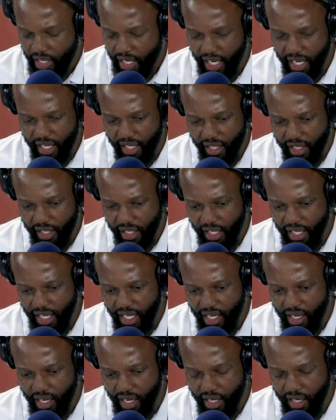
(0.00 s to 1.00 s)
And
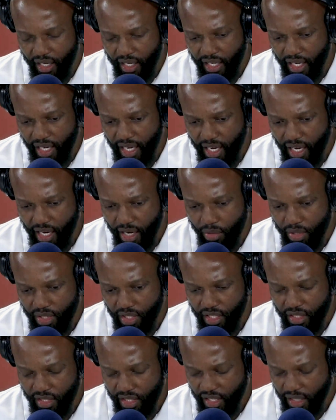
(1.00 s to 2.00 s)
I
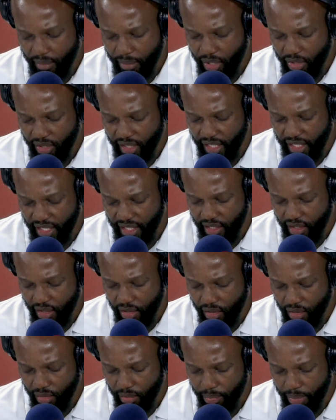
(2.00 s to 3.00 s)
was asking about the
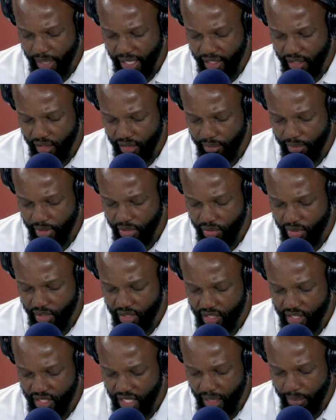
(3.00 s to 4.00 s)
legal battle
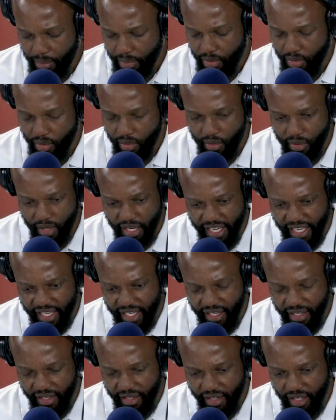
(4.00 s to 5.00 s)
between SAPO
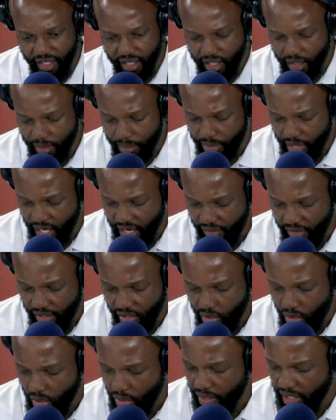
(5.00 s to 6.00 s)
and the
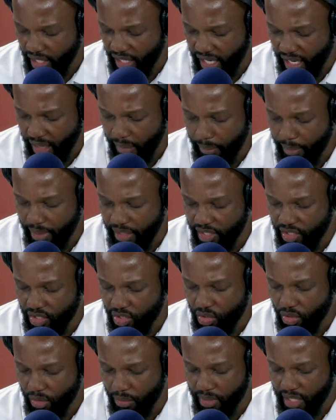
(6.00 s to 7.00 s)
private courier
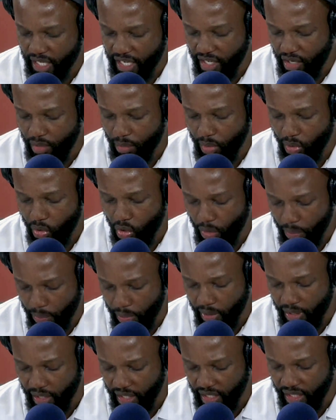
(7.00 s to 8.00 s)
companies to obtain a
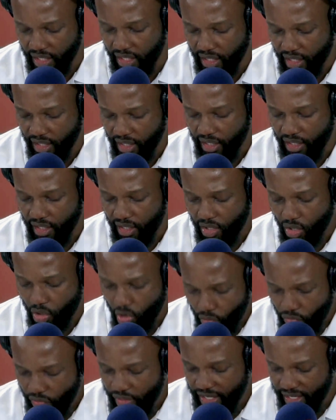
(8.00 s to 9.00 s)
monopoly
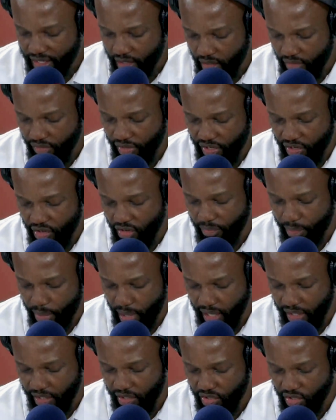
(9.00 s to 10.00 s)
on the delivery of
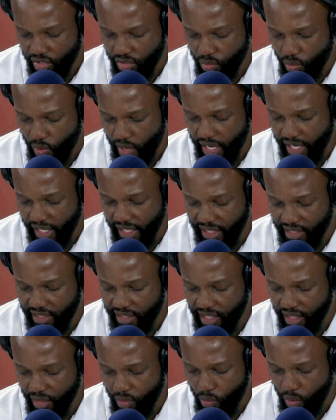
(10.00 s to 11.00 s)
packages weighing less
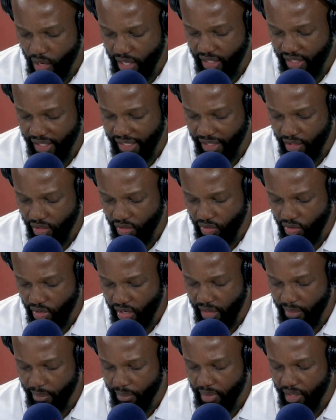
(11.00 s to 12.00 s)
than 1
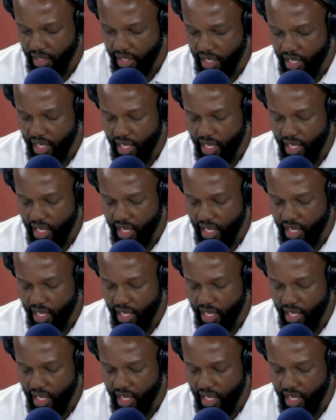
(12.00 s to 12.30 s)
kilogram.